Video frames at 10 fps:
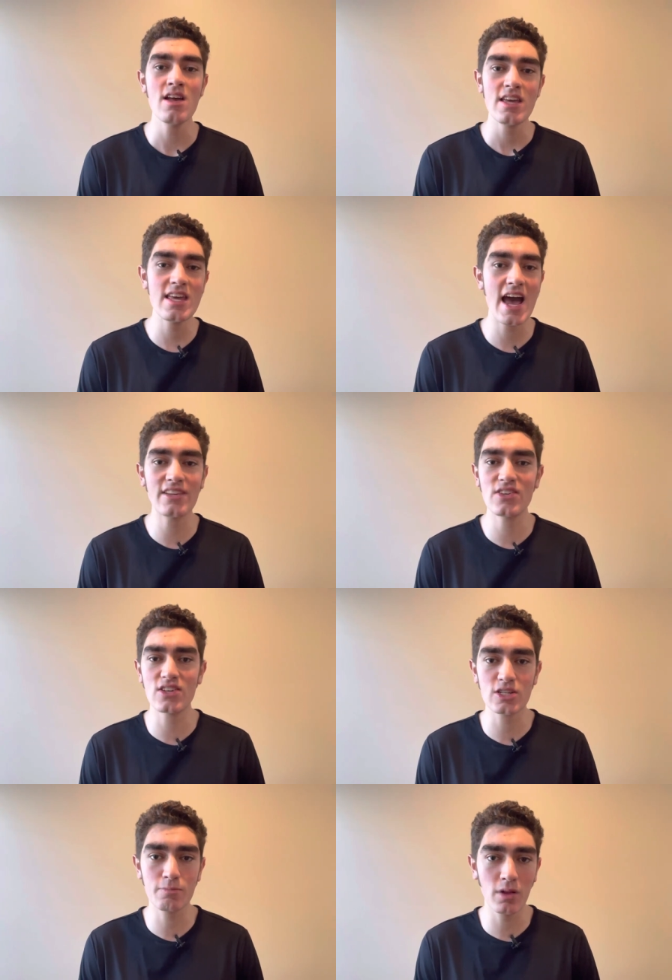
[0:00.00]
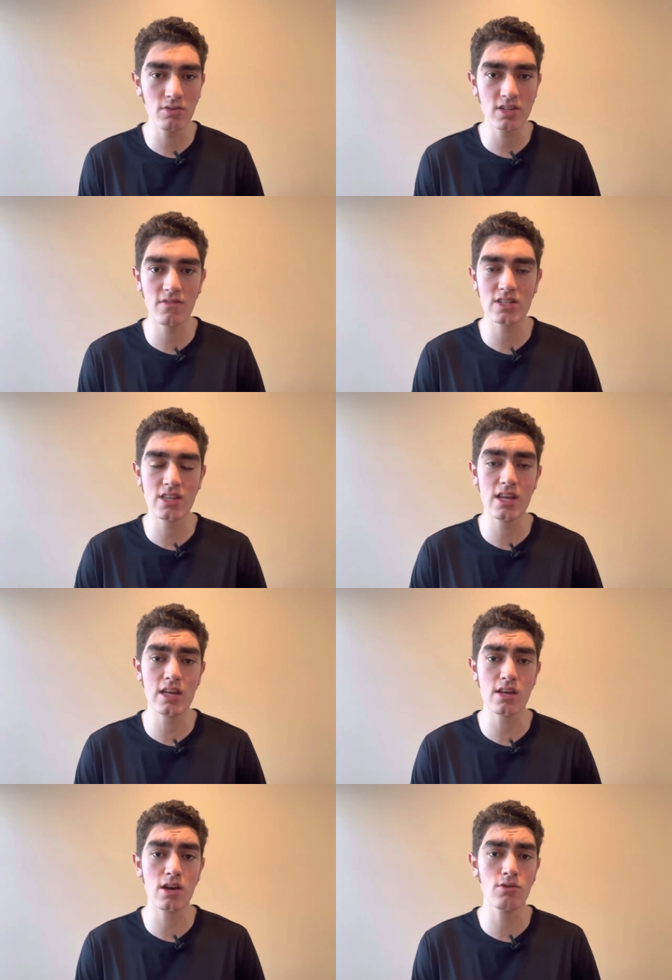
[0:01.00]
he has his explosiveness that he
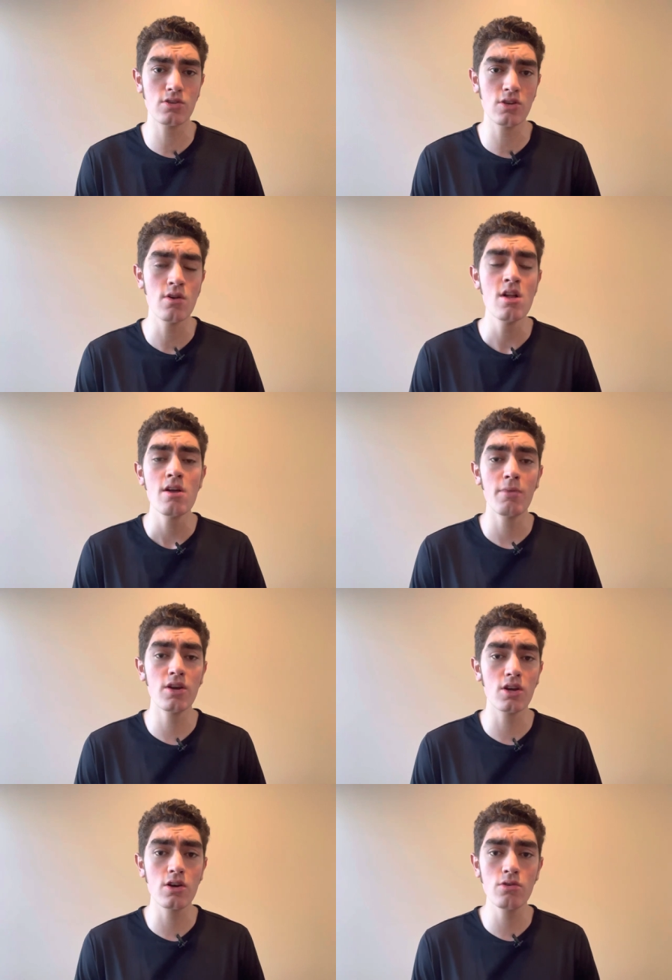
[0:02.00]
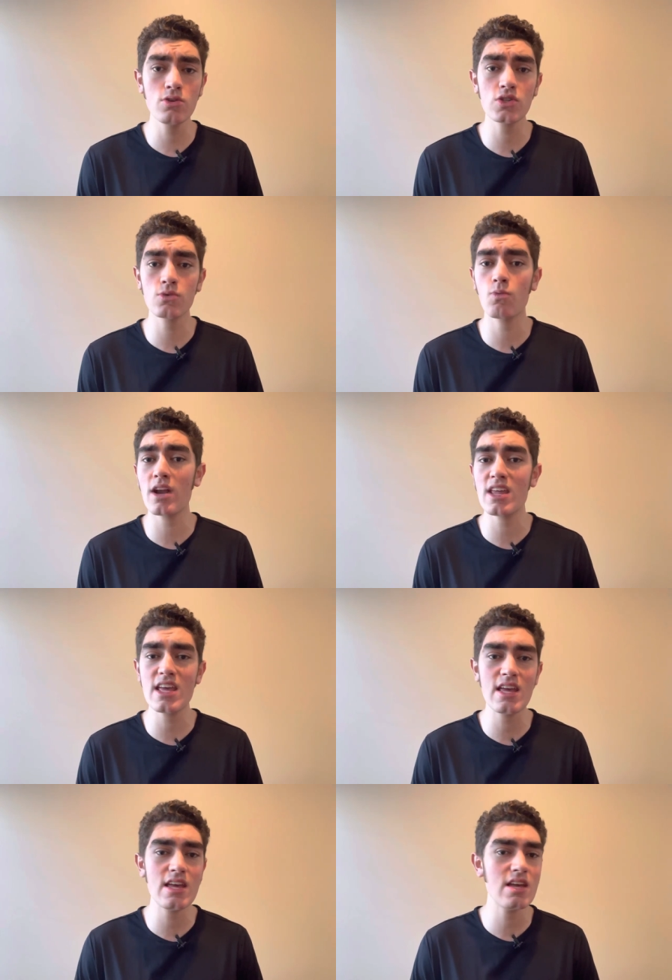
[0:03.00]
can go to. But Nuguse, when
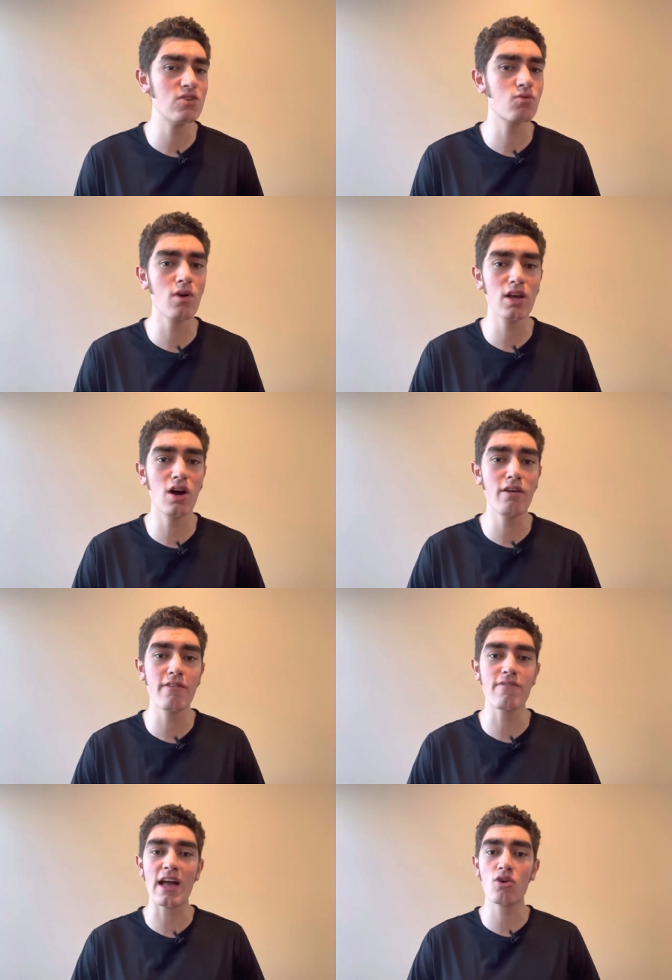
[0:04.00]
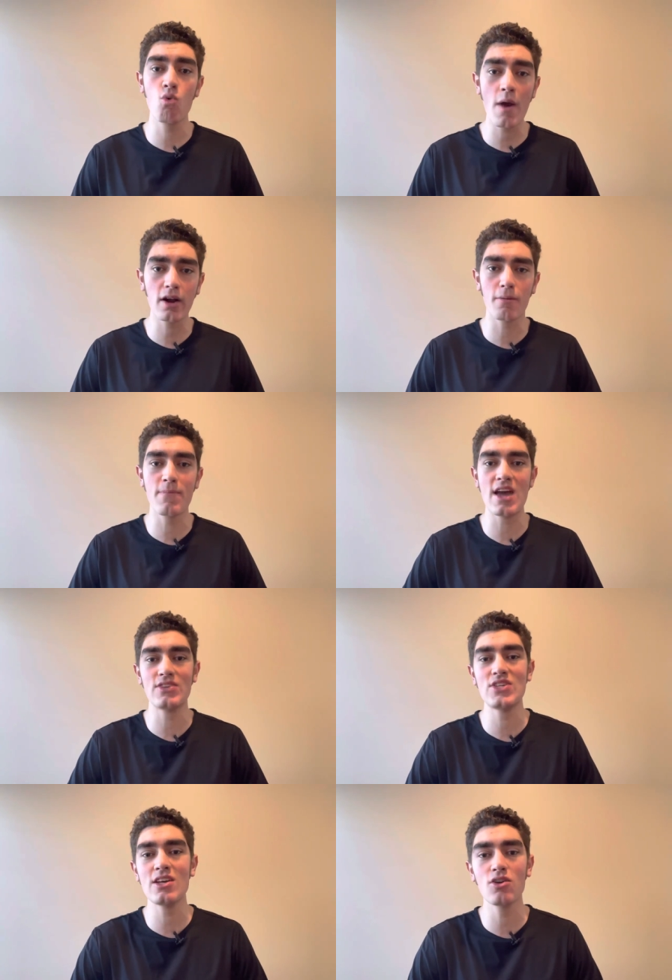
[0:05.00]
he is running off of that quicker
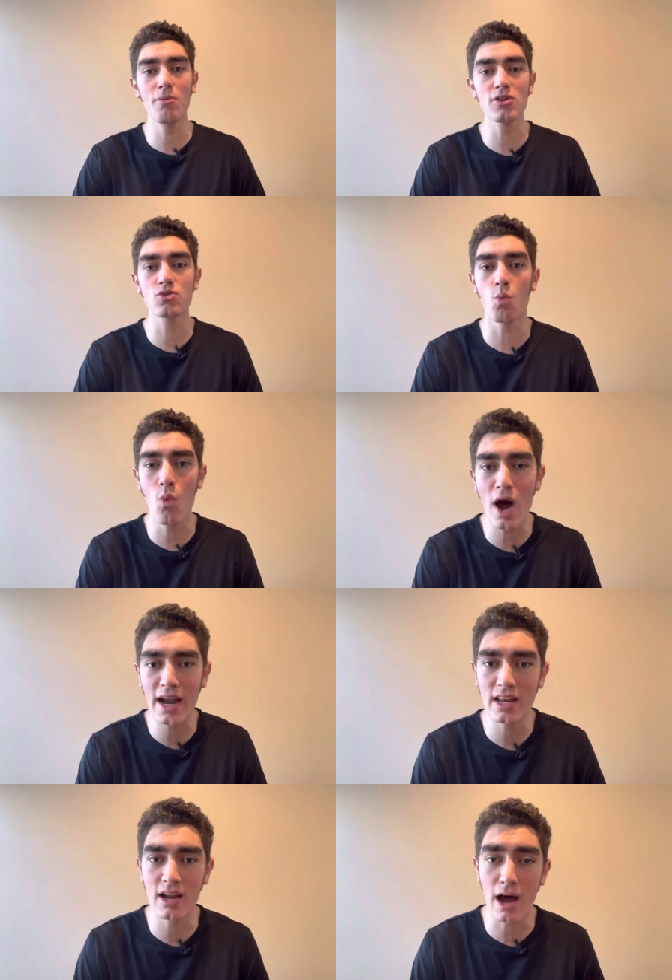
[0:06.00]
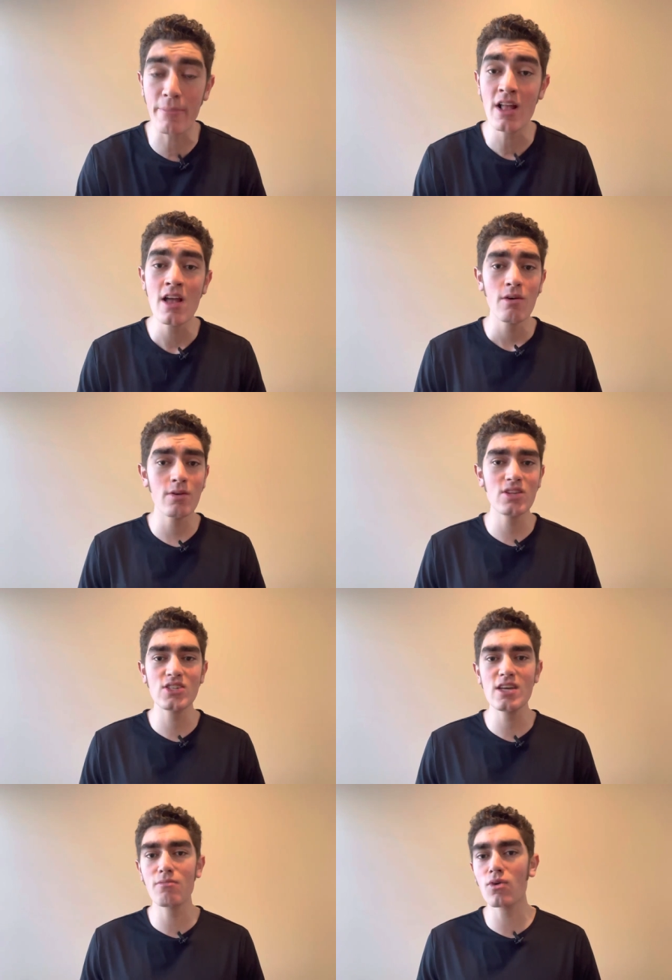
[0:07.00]
pace, he can almost wind it up. When you
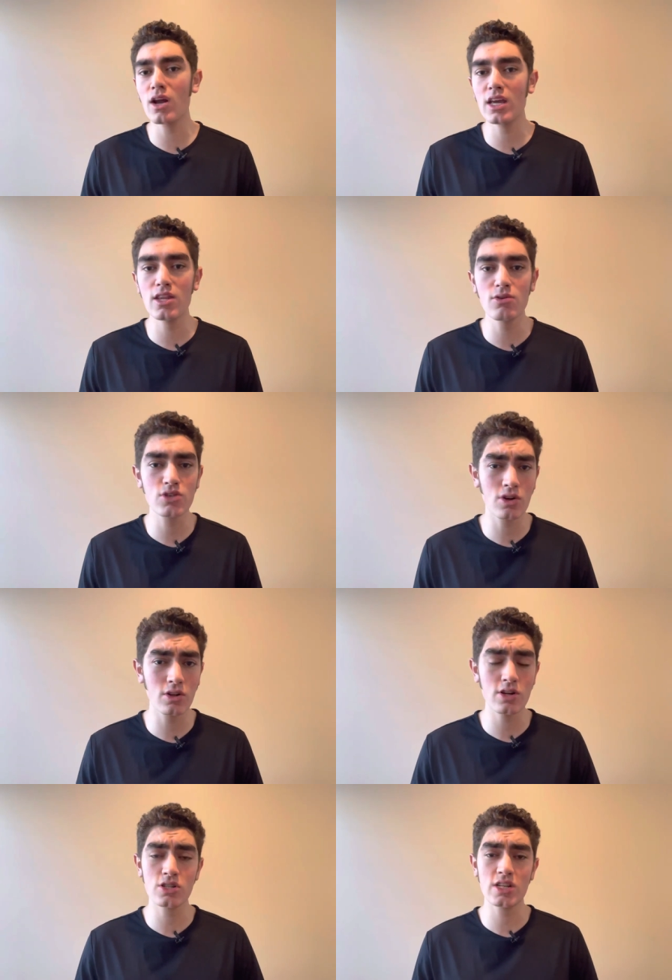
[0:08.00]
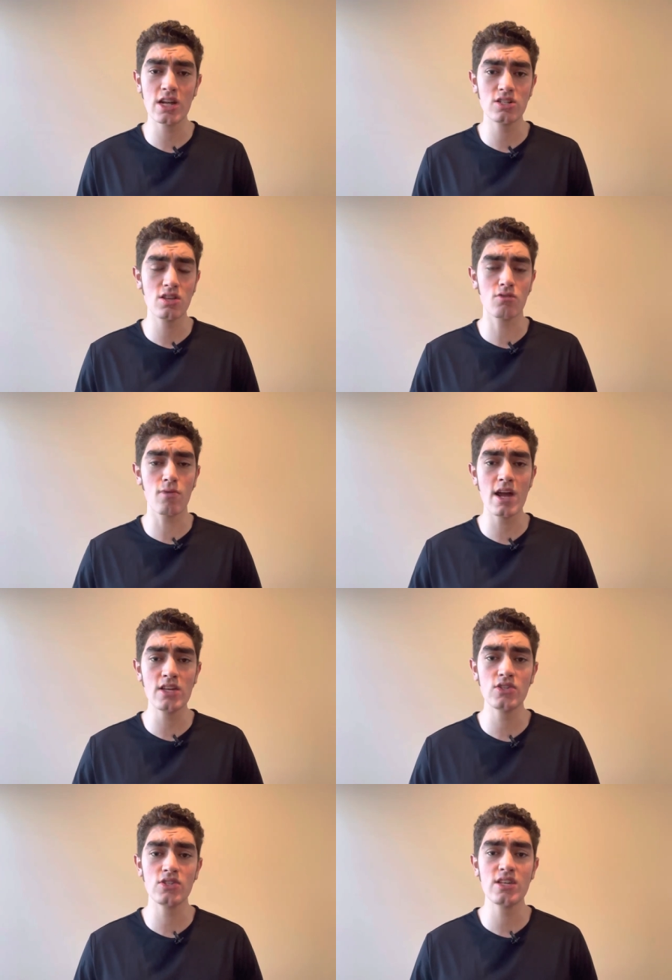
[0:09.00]
see him running in those earlier stages of the
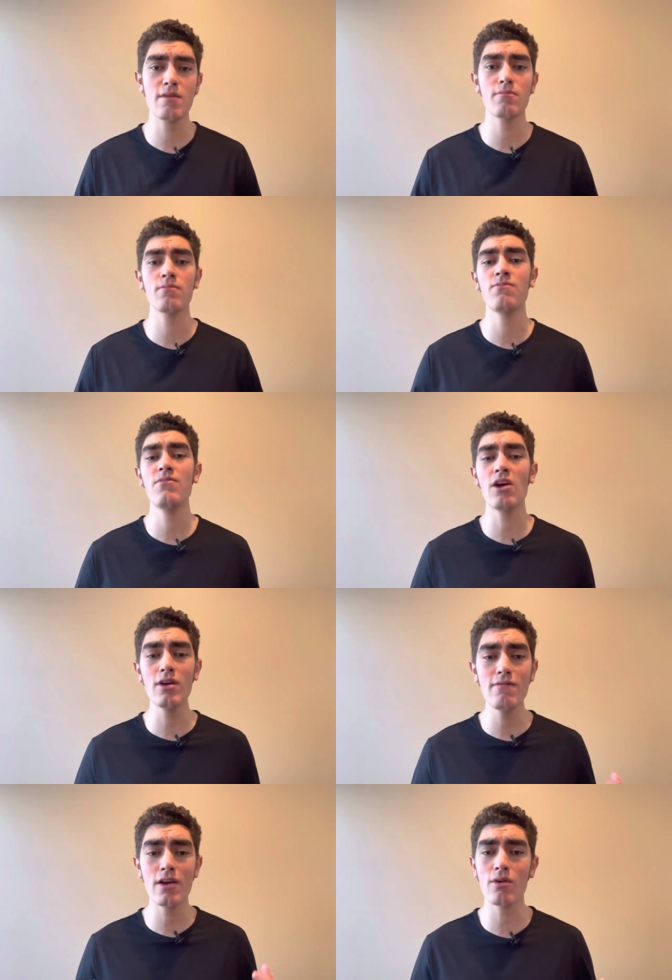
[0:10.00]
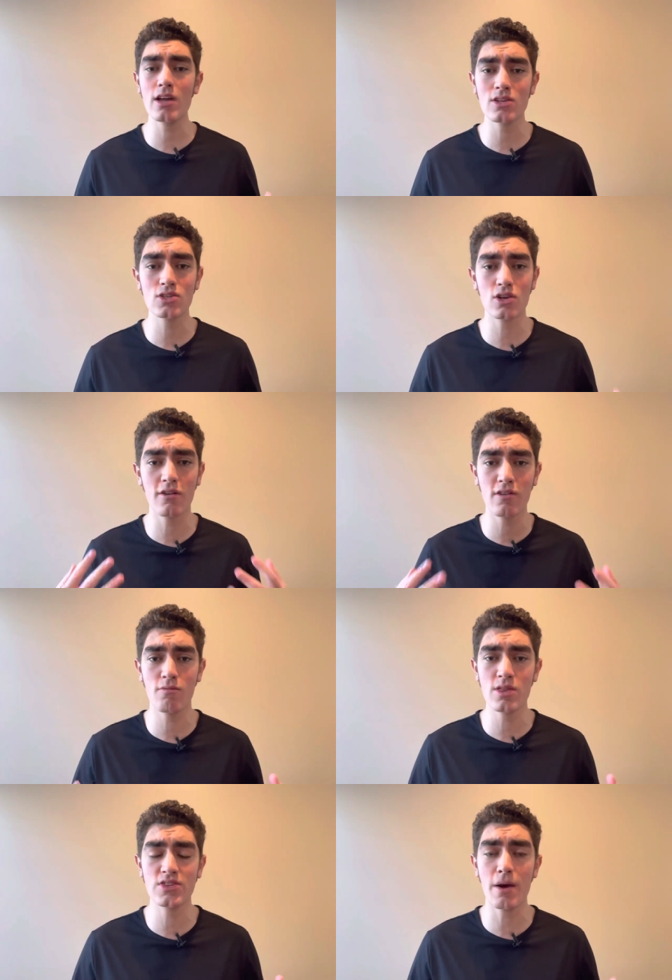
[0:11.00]
race, you see him very, very conservative with his